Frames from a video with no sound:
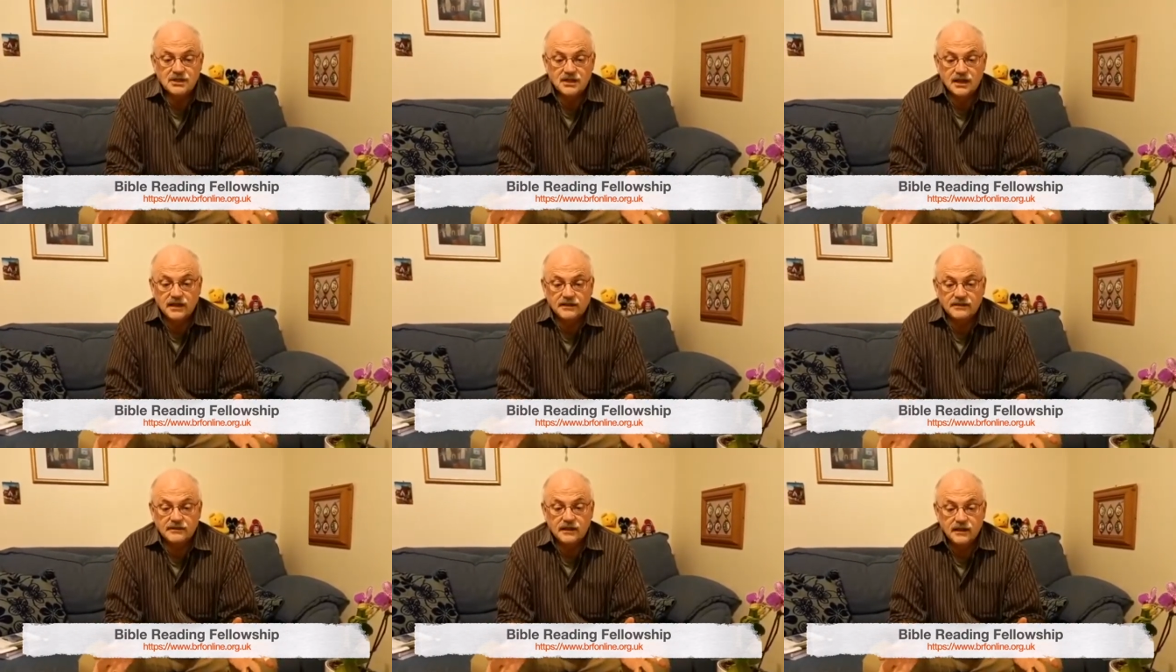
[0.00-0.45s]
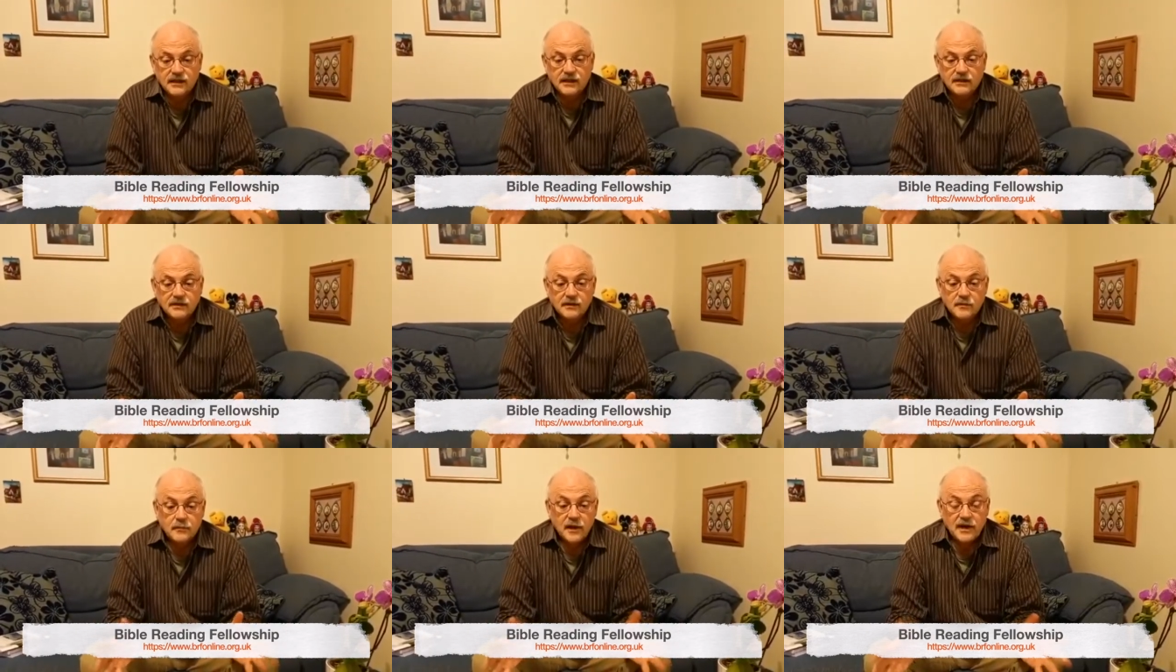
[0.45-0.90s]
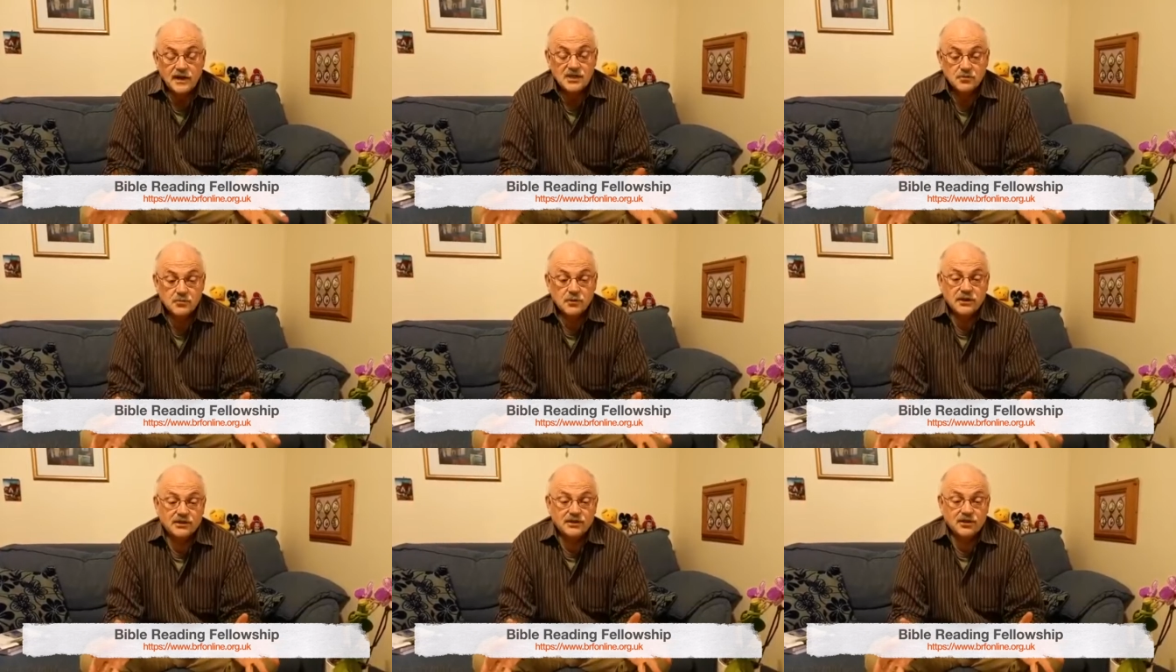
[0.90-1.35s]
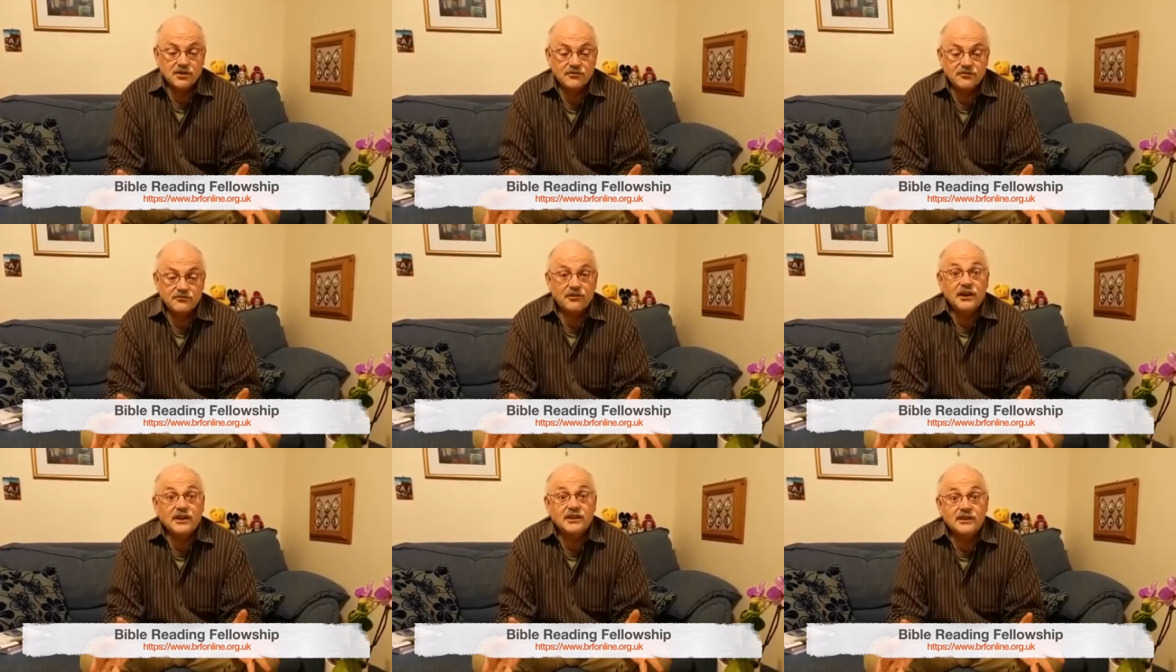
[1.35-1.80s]
And the best way to
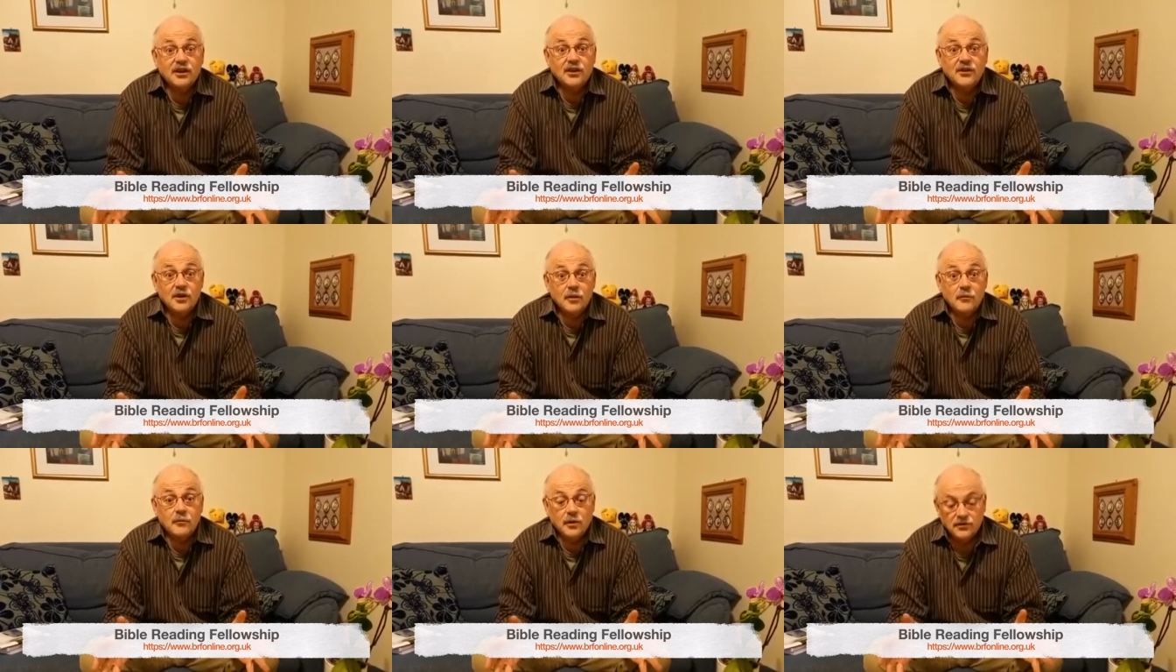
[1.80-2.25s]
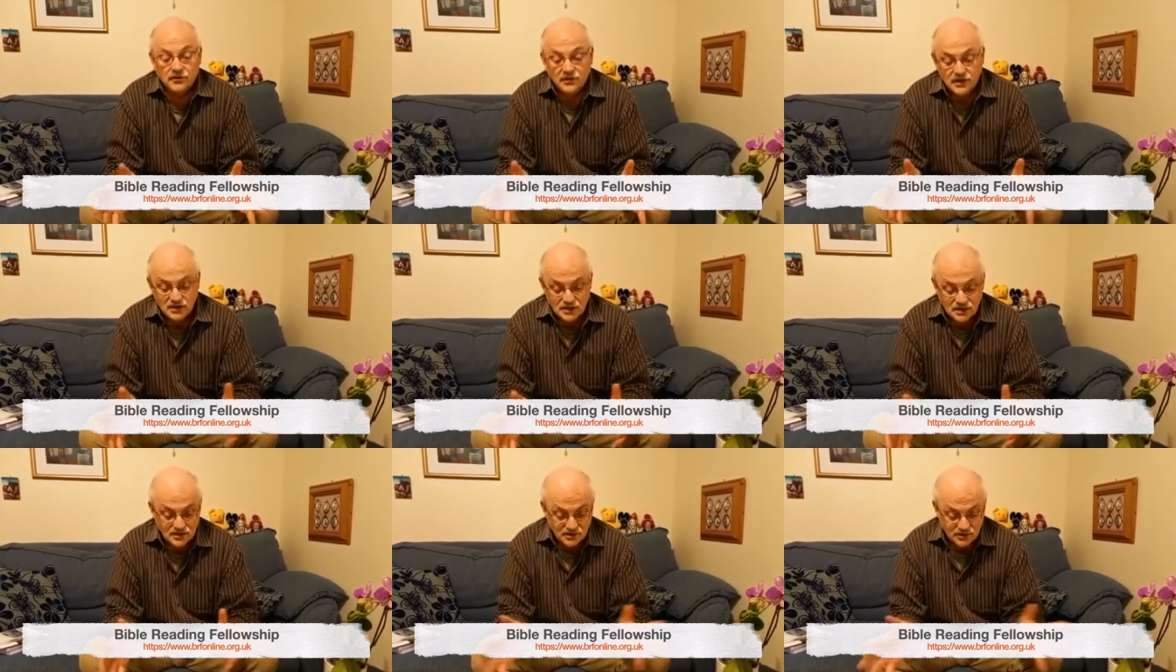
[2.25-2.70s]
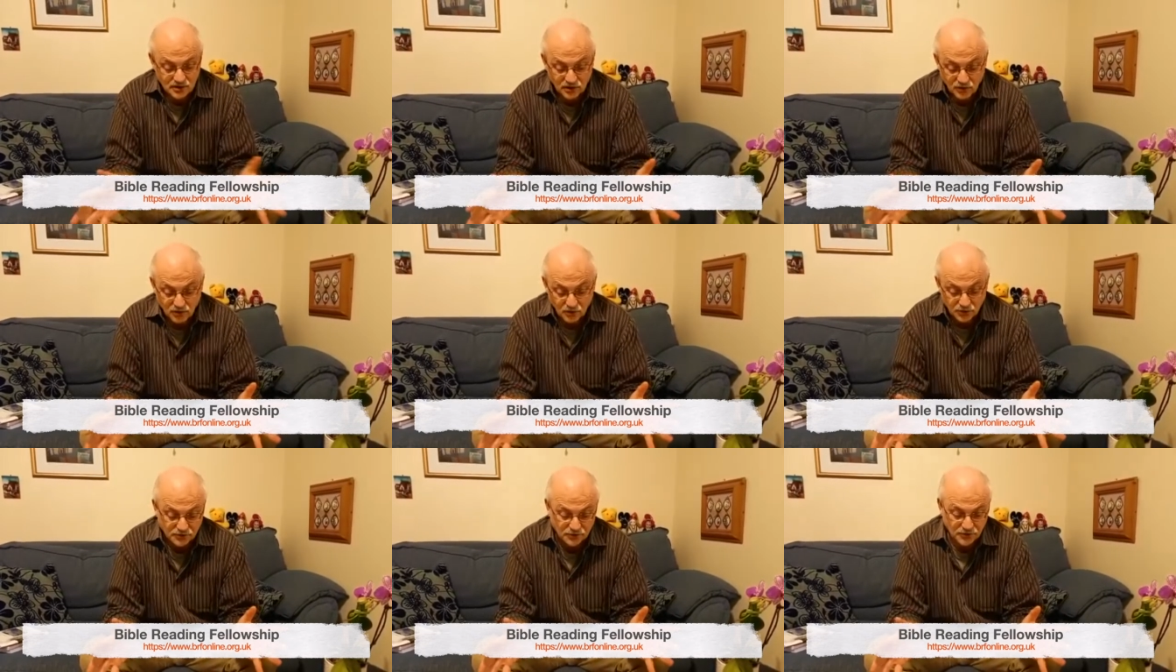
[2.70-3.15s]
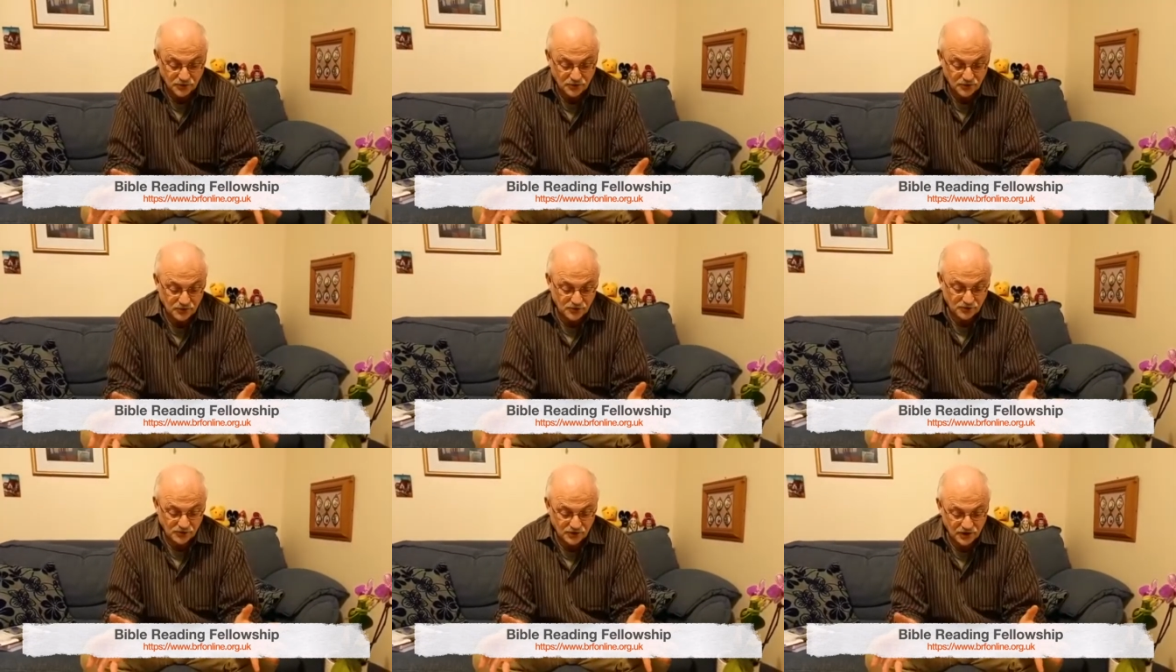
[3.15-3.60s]
find out about these is to go
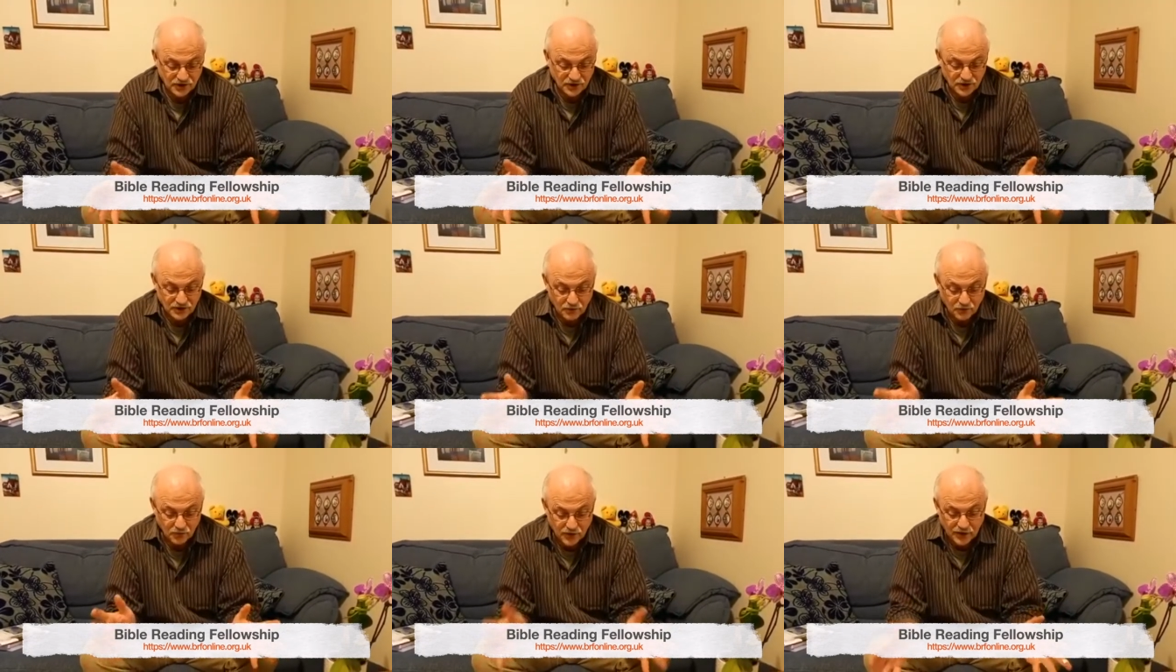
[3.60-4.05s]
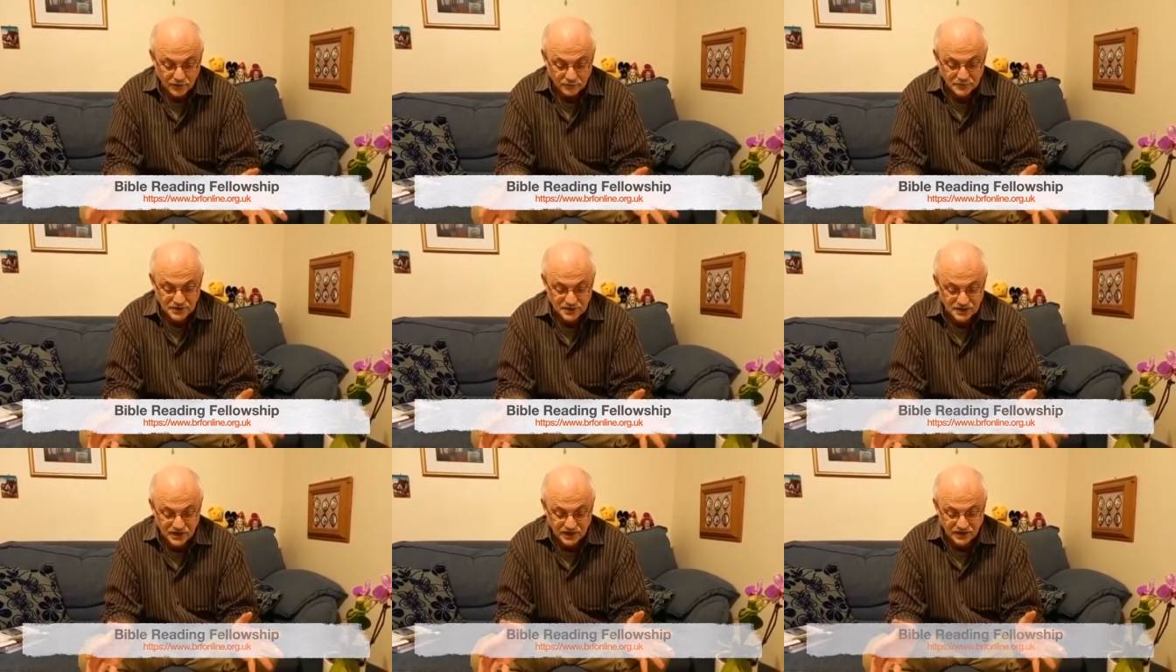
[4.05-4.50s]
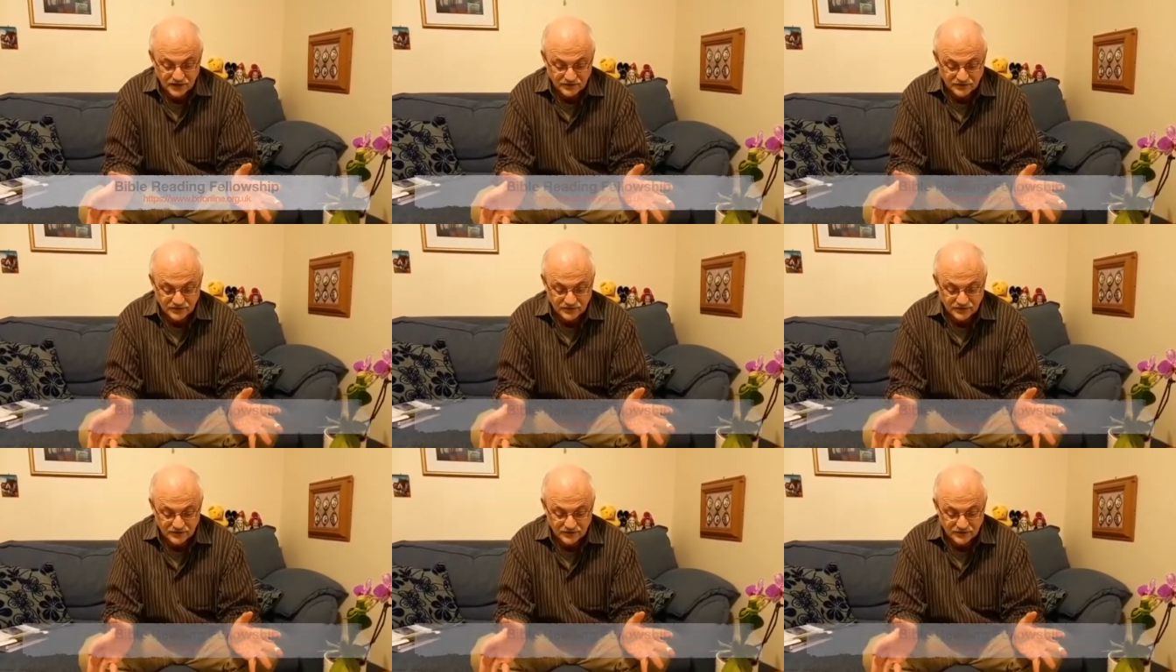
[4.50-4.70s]
to the website,